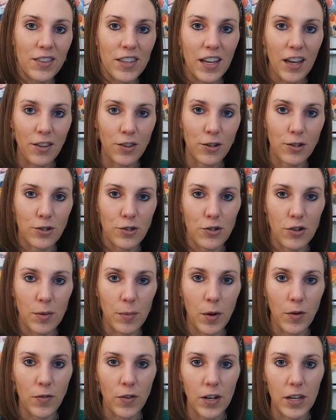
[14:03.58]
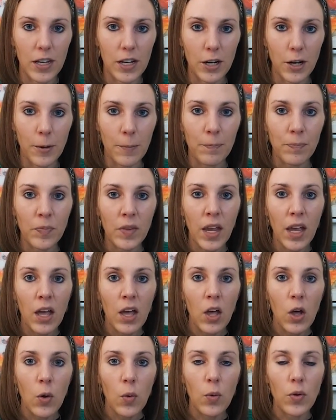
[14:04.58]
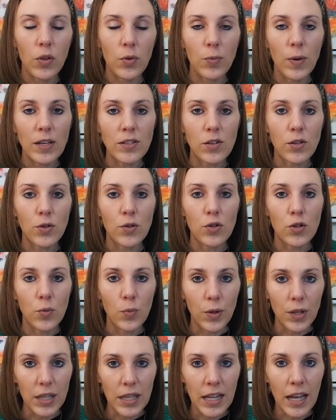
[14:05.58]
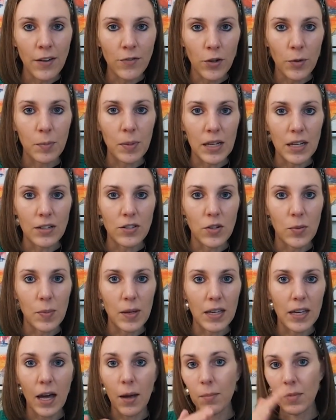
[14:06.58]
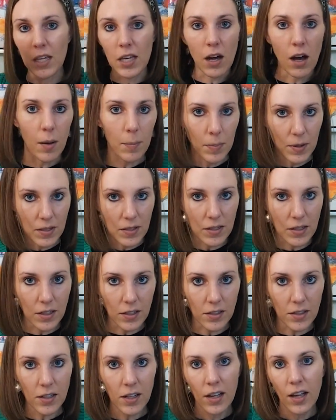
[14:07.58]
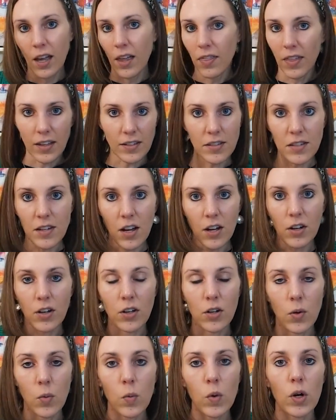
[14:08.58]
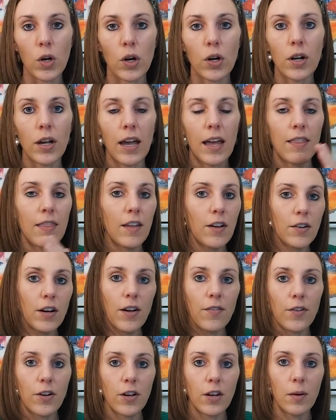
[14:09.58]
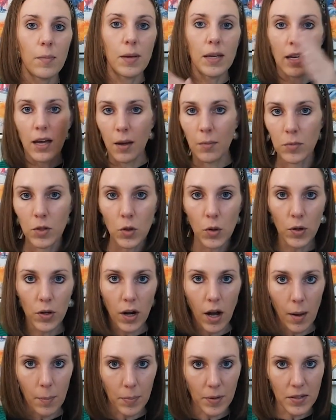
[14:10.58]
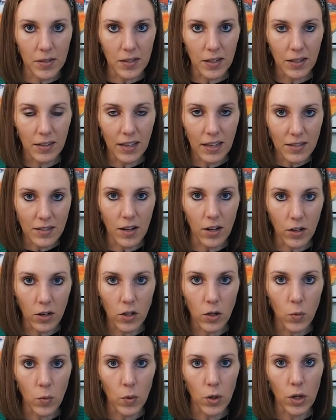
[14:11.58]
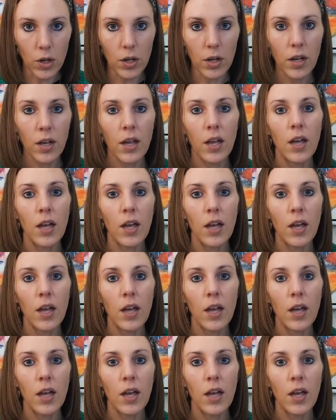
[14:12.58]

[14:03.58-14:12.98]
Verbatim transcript: the other extreme over here. Well, the resolution will never be to become the opposite. That's not going to work. And they're never going to become your opposite. That's not going to work.